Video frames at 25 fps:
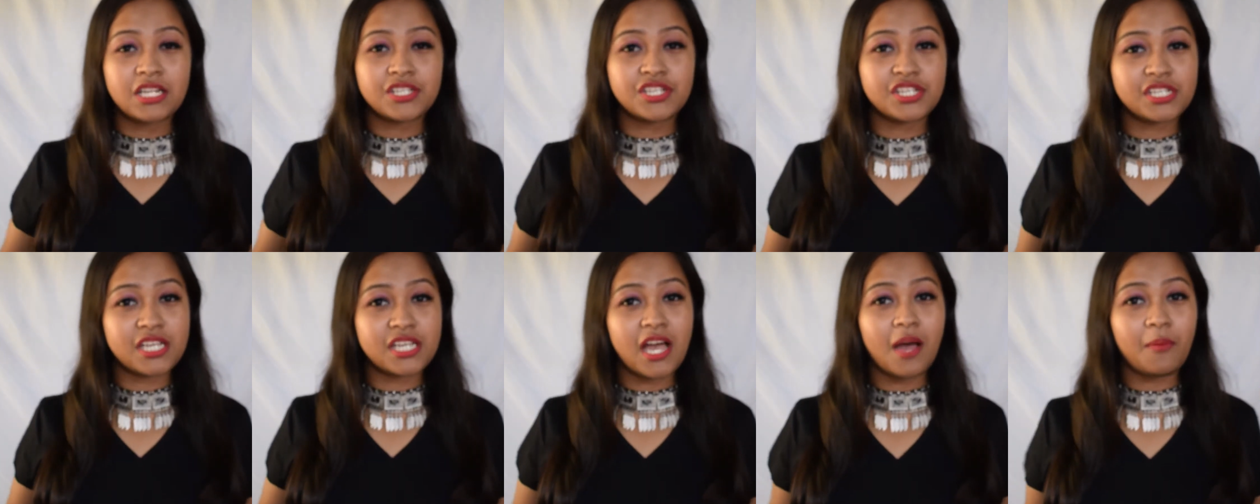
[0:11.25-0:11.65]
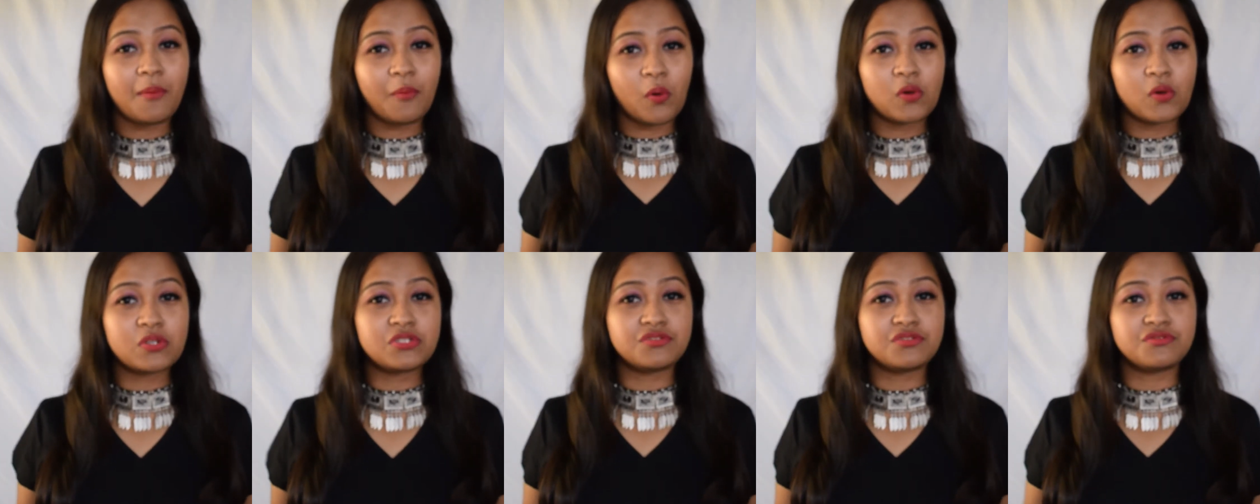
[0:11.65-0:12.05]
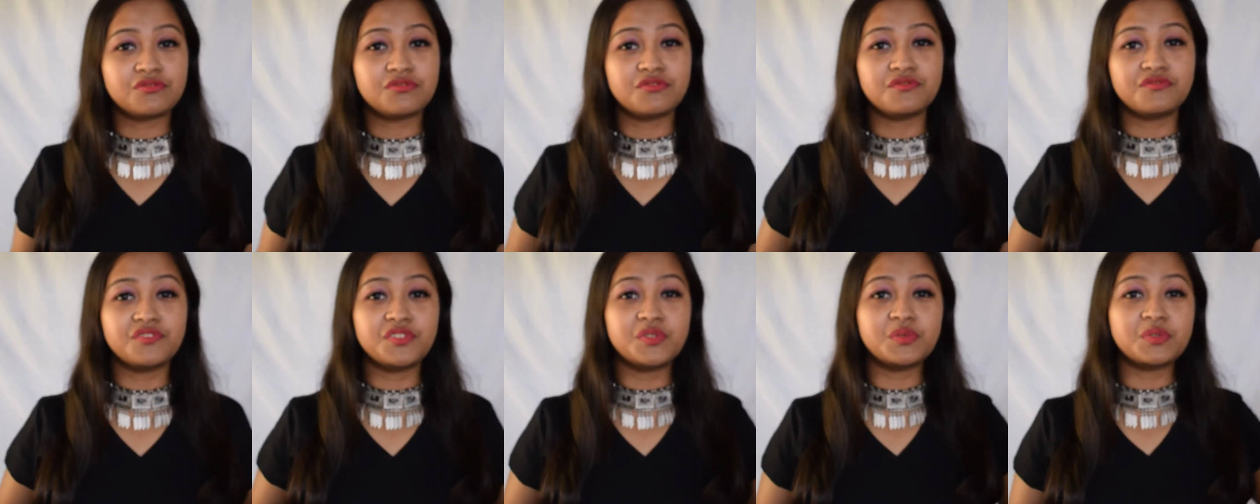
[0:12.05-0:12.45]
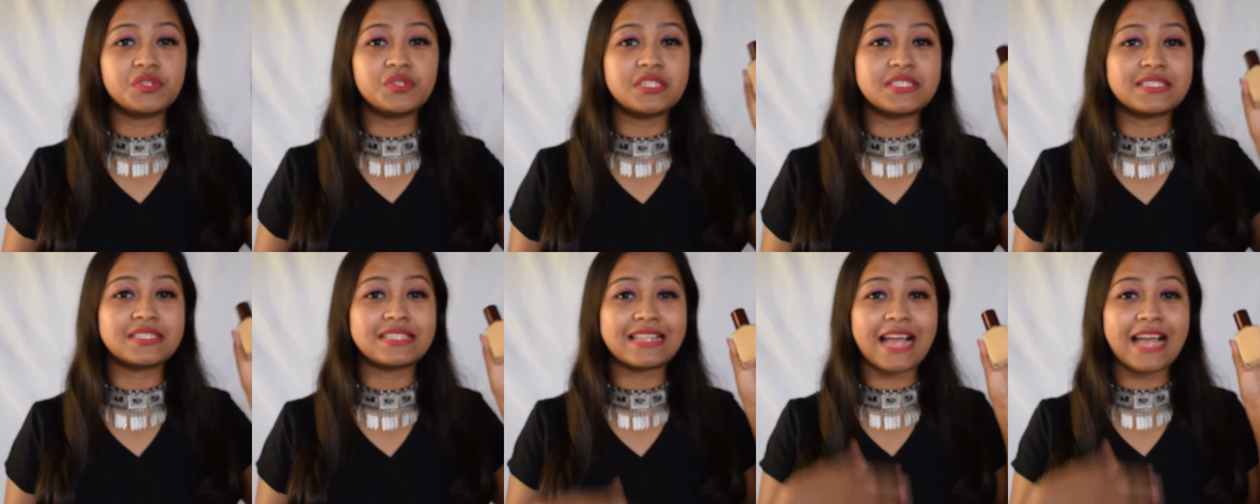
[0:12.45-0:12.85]
Today I'm going to review
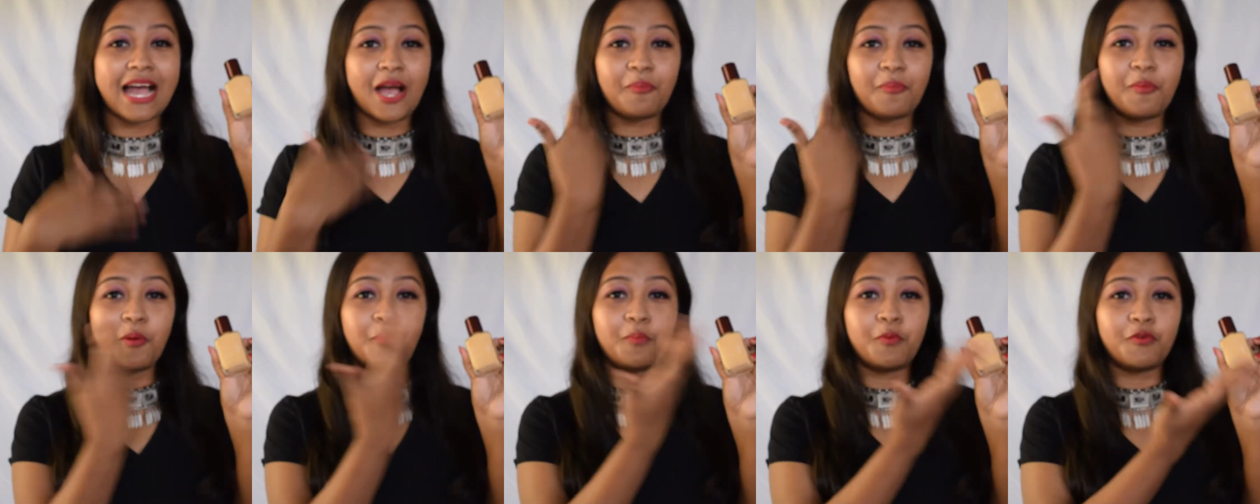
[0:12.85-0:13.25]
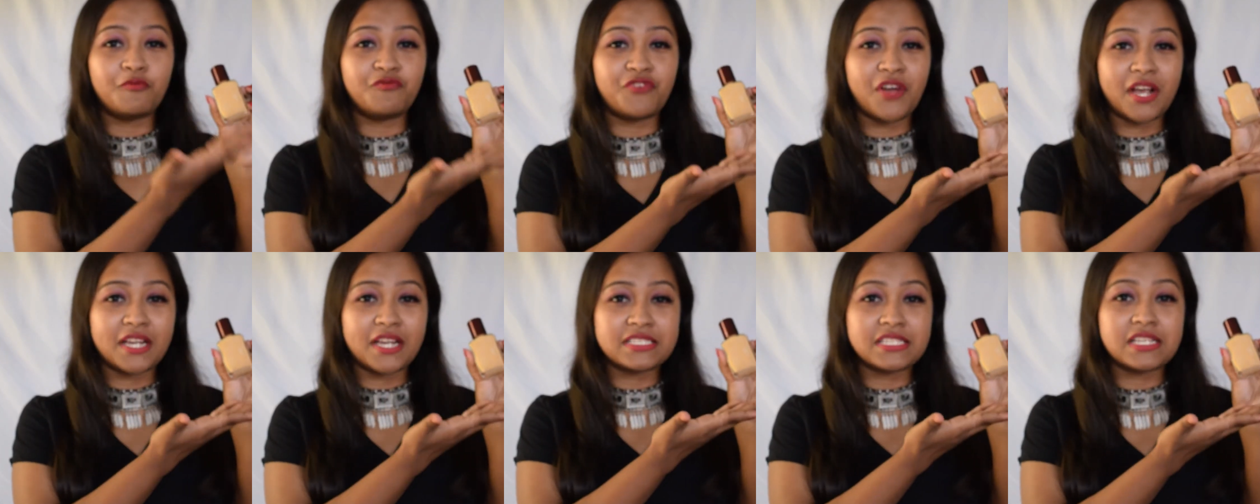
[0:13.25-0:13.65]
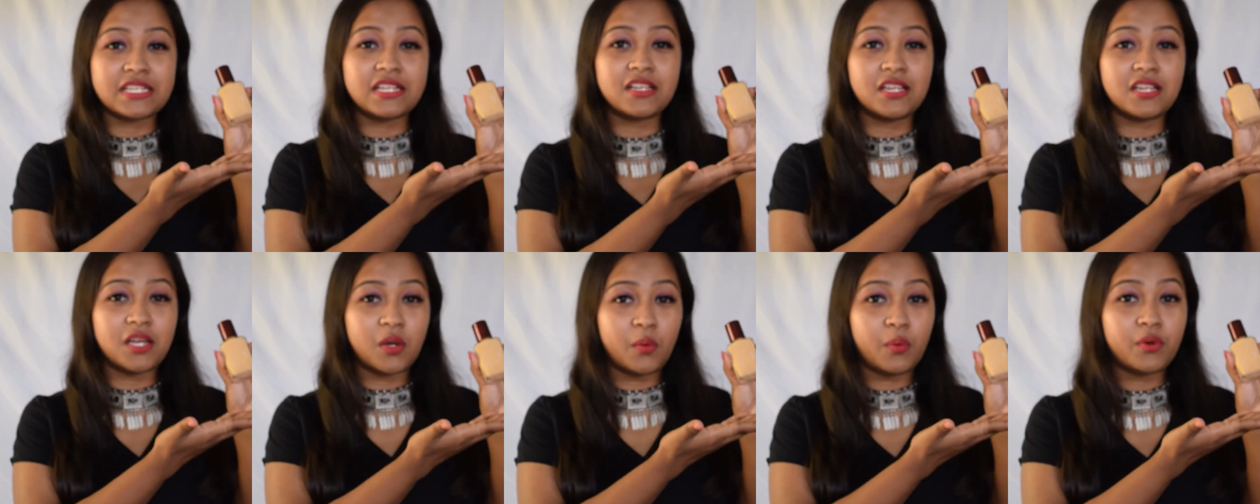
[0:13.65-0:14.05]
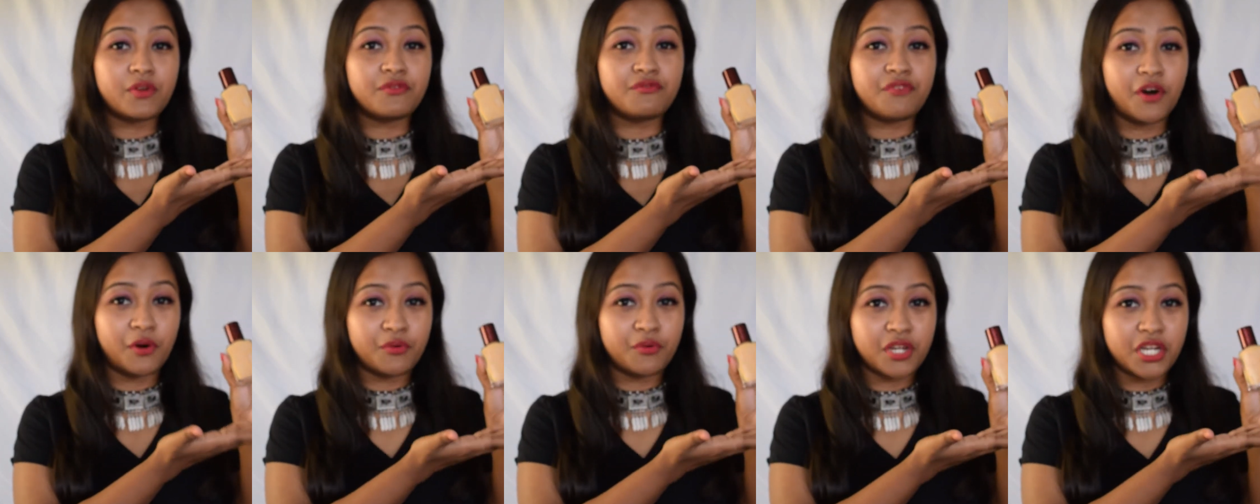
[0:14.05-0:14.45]
this Lakme Perfecting Liquid
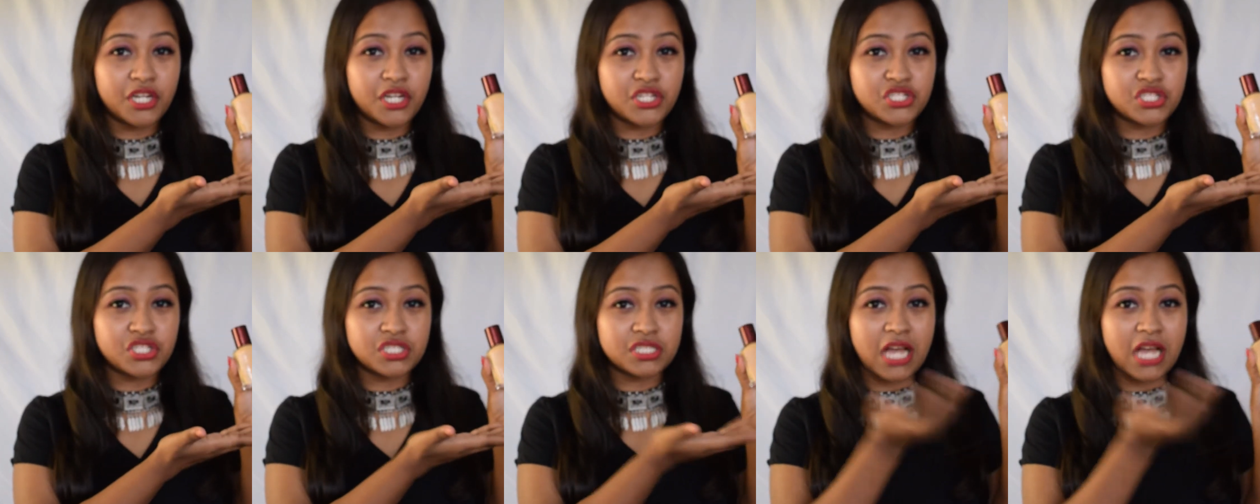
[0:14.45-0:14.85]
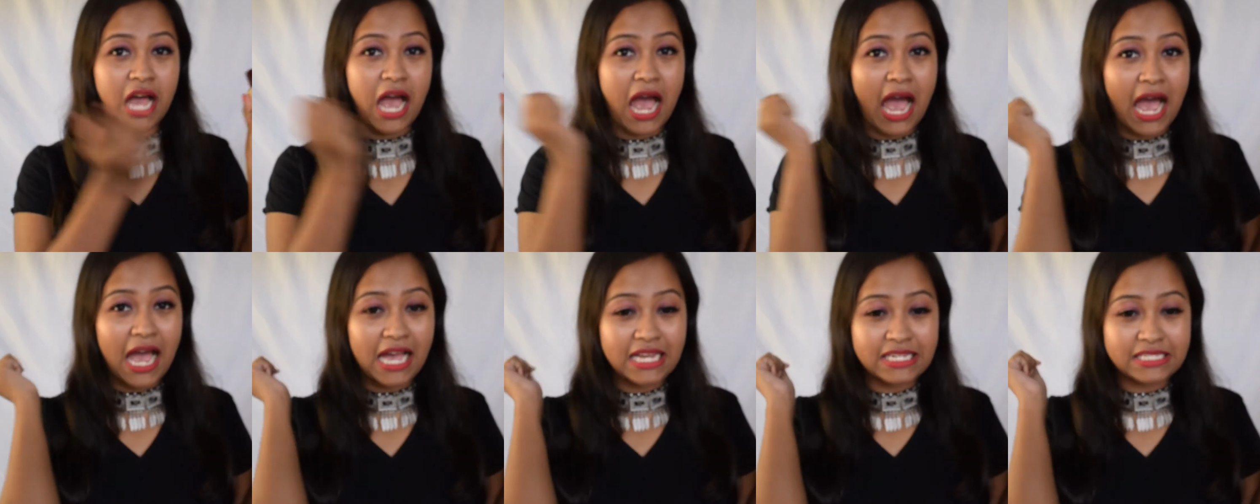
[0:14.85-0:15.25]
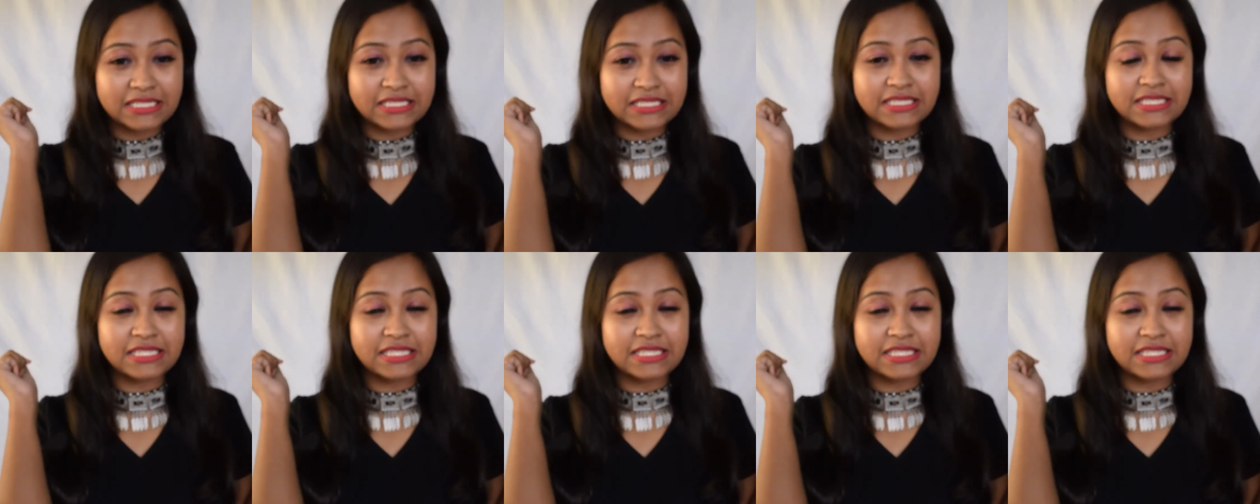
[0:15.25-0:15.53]
Foundation, and